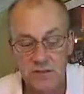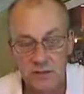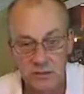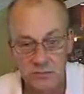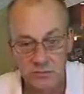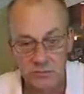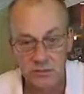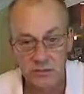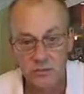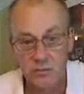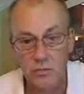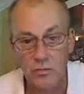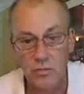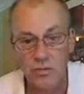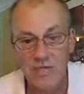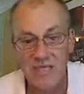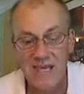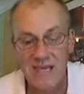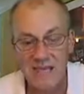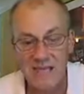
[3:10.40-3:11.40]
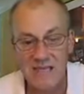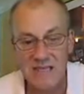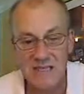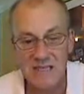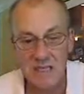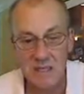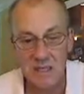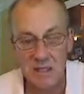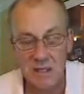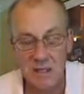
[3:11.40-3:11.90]
giving you more
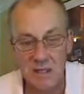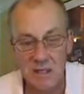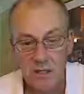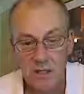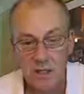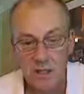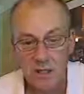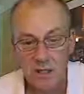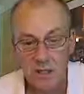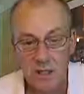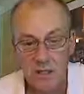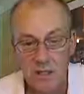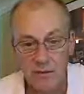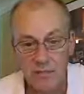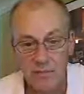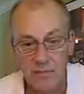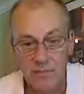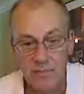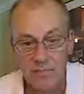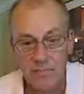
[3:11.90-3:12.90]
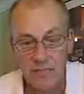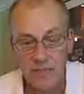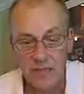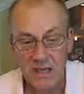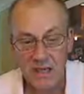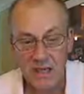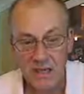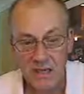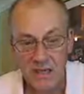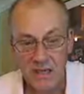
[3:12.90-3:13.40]
taste,
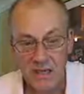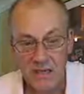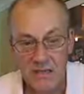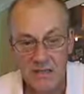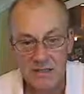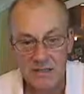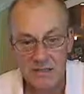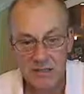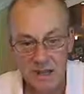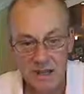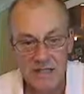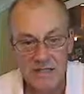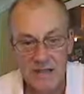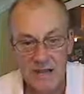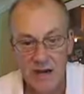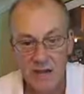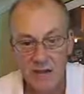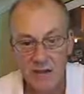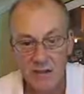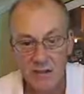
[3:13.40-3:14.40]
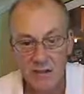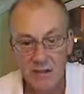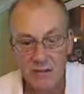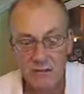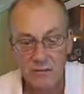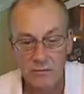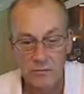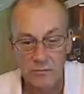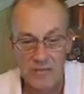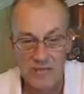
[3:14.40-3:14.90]
and less
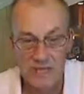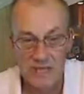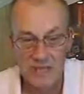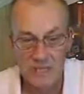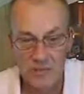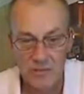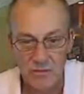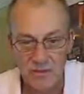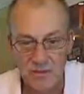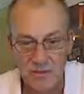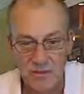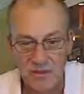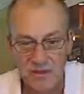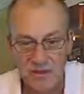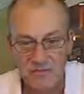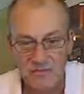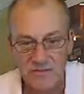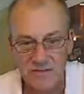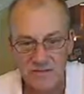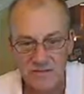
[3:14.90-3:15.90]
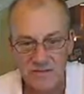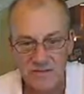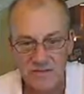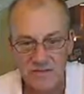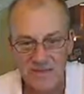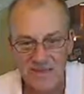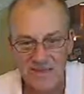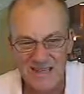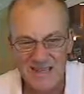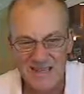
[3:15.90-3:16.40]
caramel, which takes away some of the sort
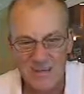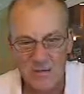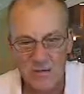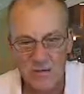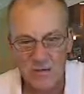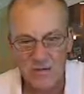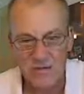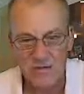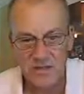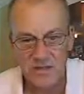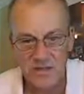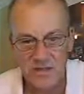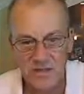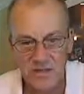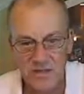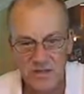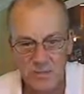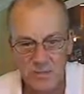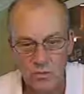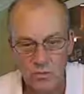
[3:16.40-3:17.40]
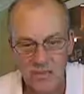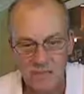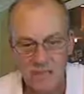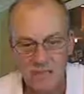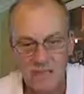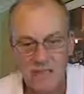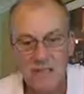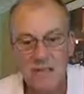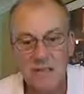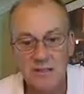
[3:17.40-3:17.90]
of toffee
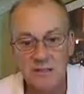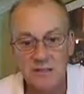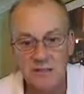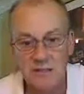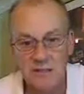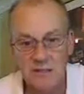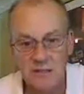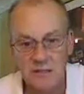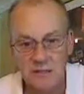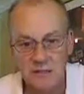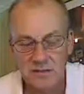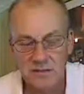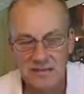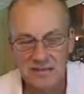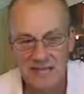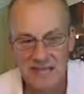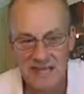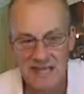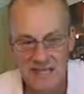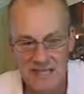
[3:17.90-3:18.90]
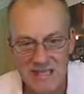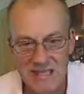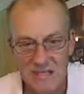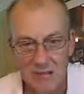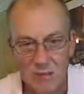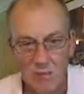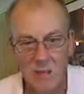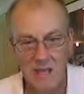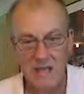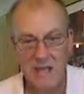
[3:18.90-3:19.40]
sweet taste
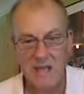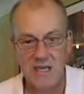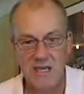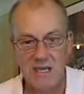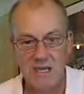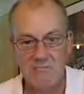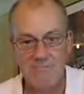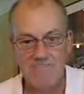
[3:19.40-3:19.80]
away.